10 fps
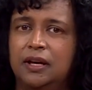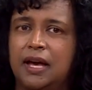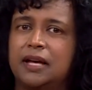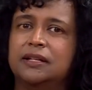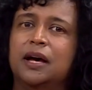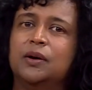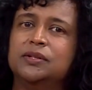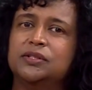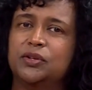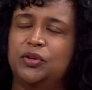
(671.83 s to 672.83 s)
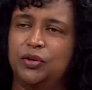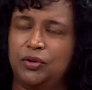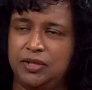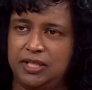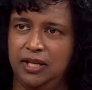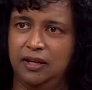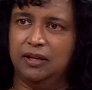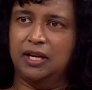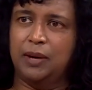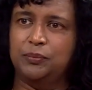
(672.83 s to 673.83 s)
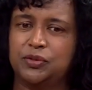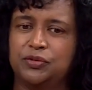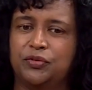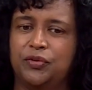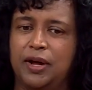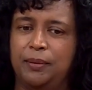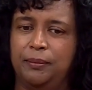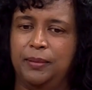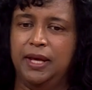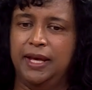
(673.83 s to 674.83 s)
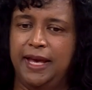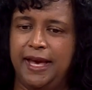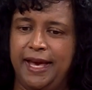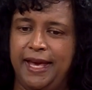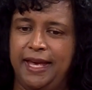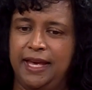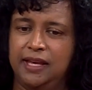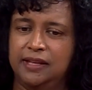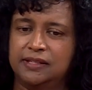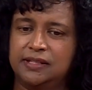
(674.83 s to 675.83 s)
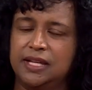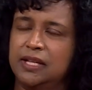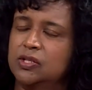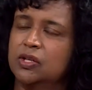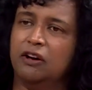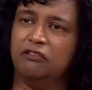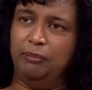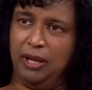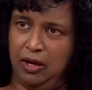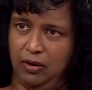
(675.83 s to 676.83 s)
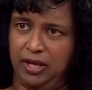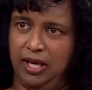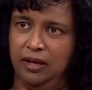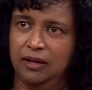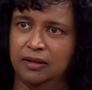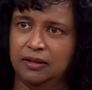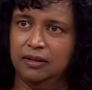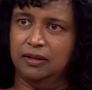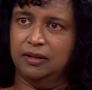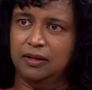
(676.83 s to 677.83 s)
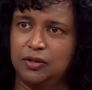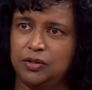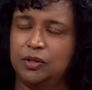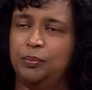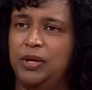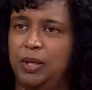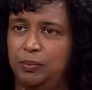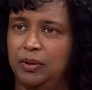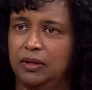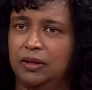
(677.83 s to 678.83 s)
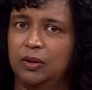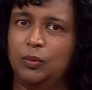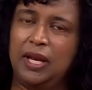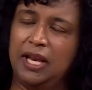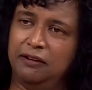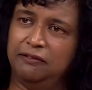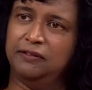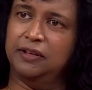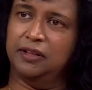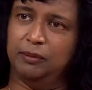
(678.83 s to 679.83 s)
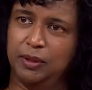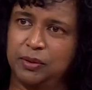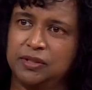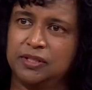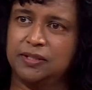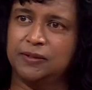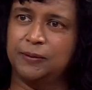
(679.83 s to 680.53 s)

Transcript: And our security comes from a sense of belonging to the people we love the most.